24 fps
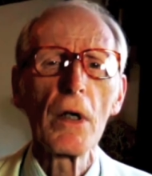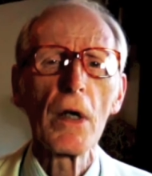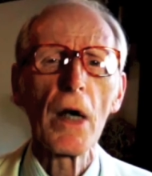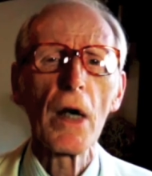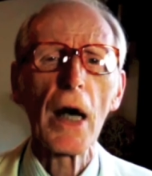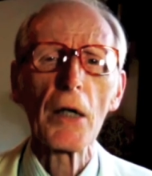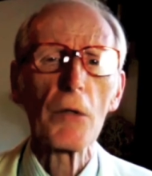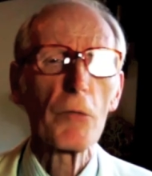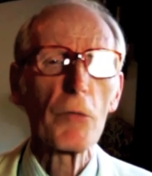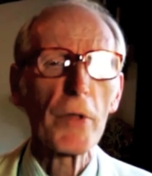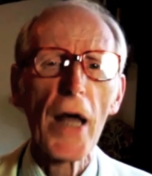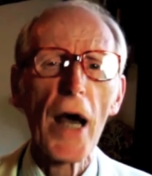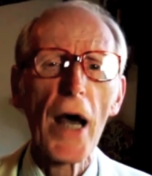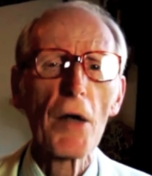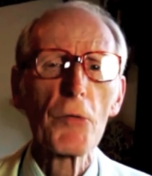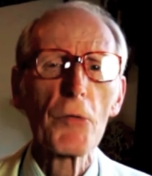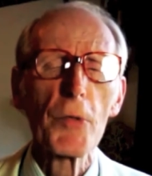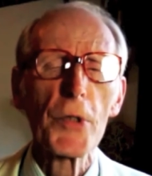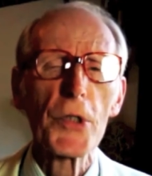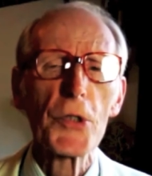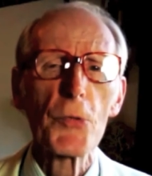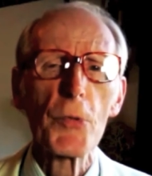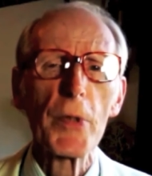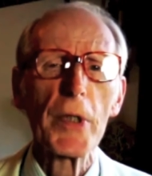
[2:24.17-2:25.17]
and without
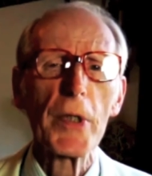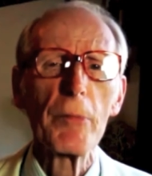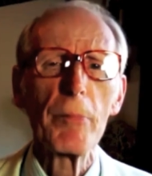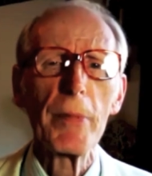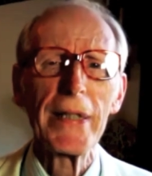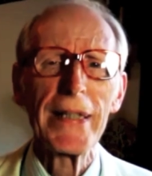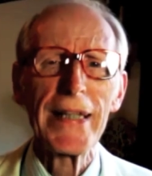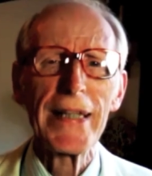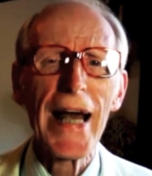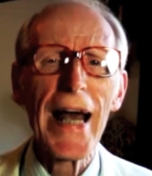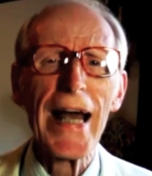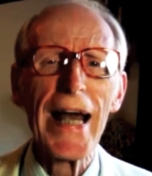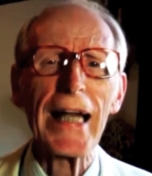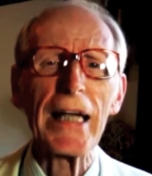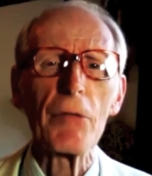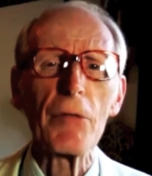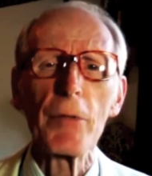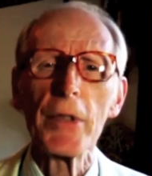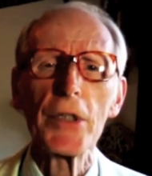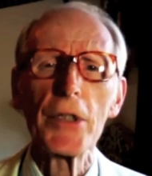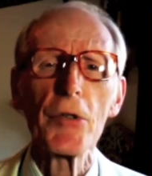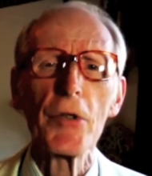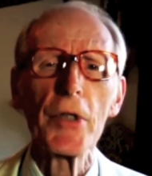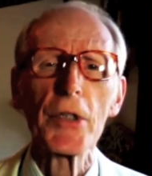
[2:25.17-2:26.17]
which we'd be dead.
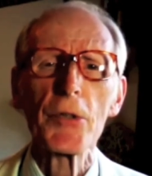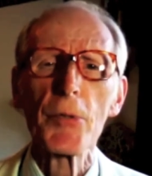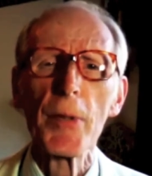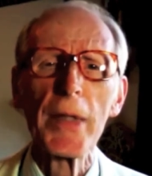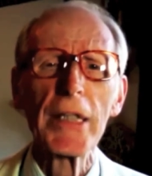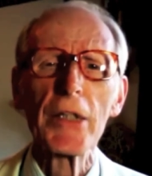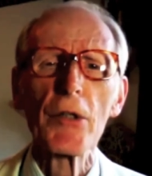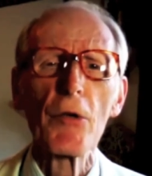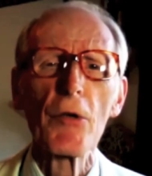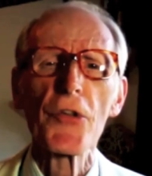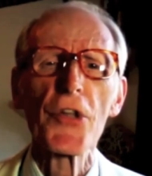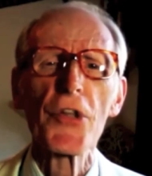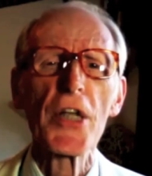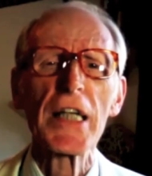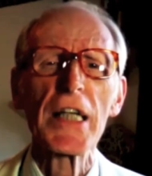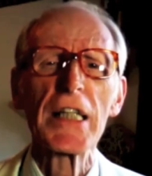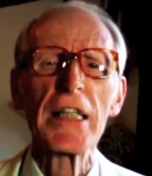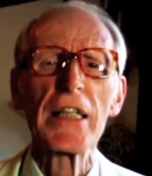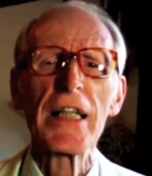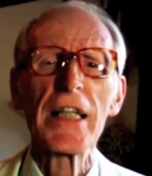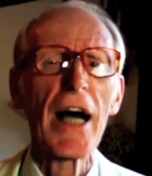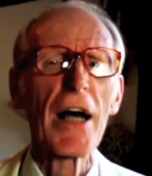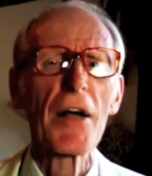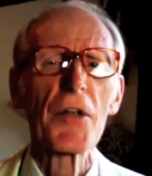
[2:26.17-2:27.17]
We do it 20 or
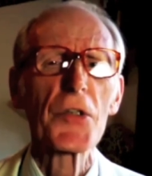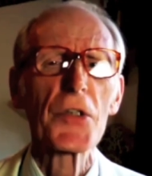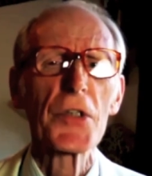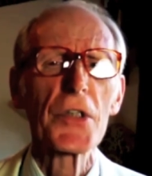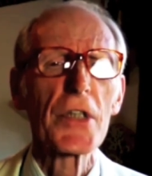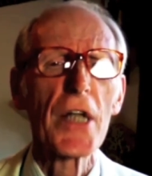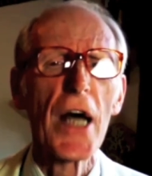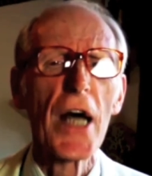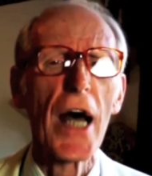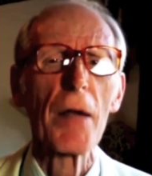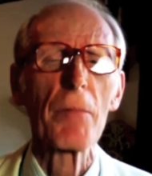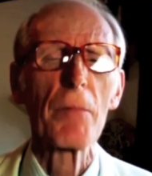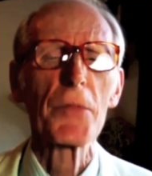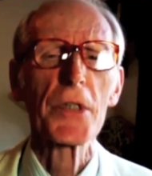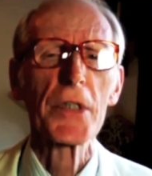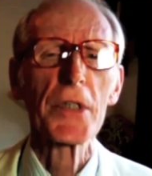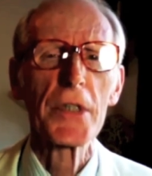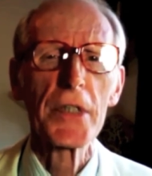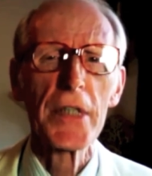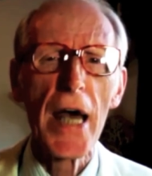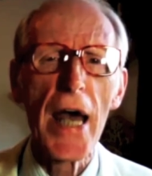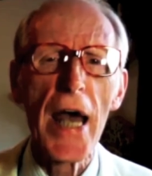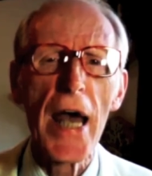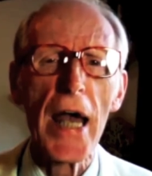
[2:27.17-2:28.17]
30,000 times a
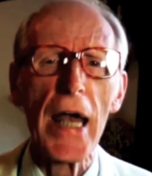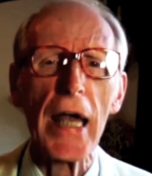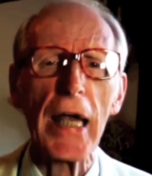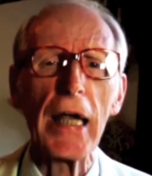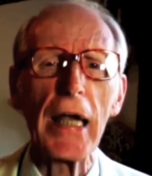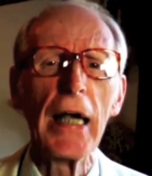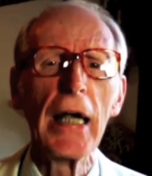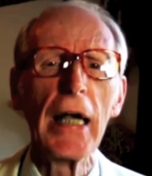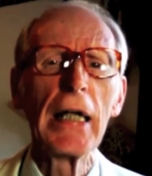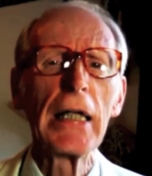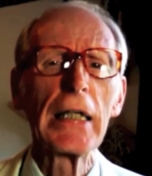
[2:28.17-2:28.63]
day.